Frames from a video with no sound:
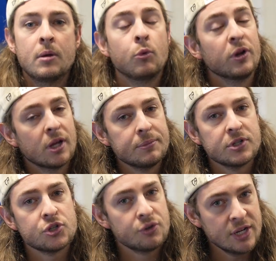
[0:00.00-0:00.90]
When it comes
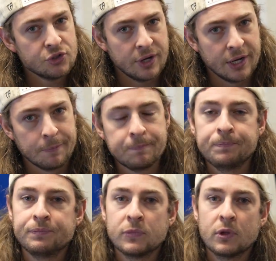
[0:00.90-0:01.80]
to strength training,
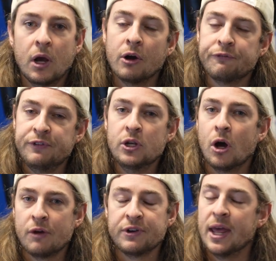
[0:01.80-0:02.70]
our feet
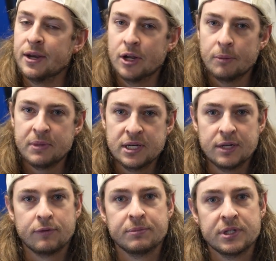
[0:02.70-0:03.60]
often end up in
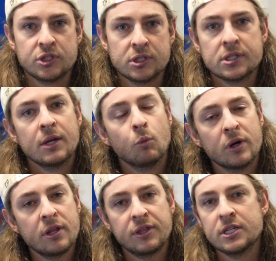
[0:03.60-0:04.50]
different positions. And
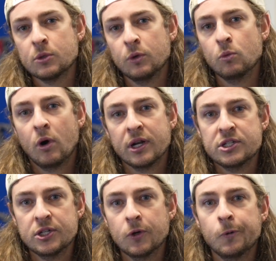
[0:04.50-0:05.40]
one of the things that we want to
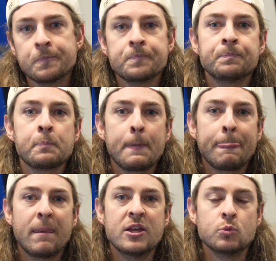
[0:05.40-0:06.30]
do
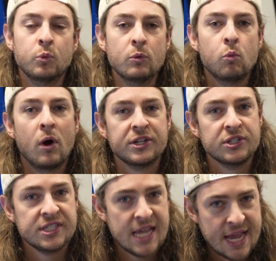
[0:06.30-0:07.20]
is we want to
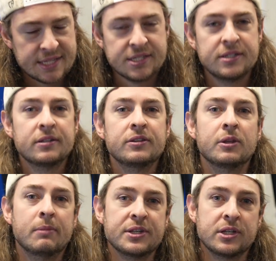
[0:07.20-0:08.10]
test the
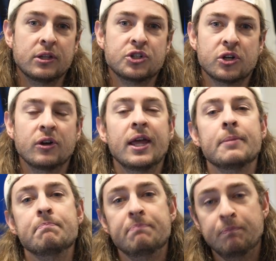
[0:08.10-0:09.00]
musculature
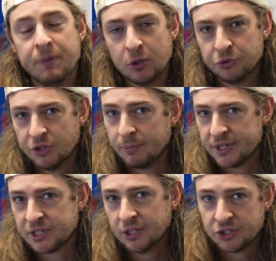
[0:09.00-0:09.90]
and build the
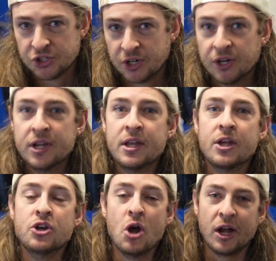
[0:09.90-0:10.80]
musculature,
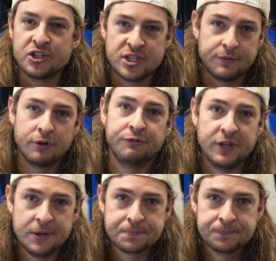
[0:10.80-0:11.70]
not just of our
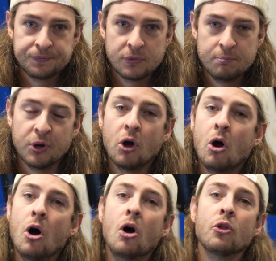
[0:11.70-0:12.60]
feet, but
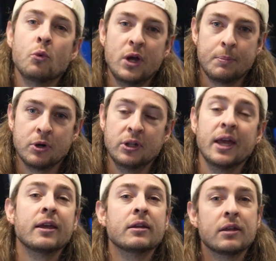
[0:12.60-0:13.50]
all the way up our
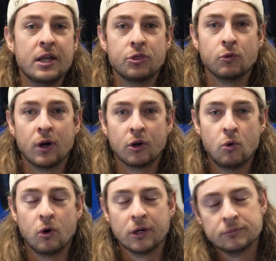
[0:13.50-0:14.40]
leg and through our
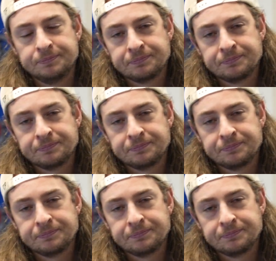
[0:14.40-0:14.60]
core.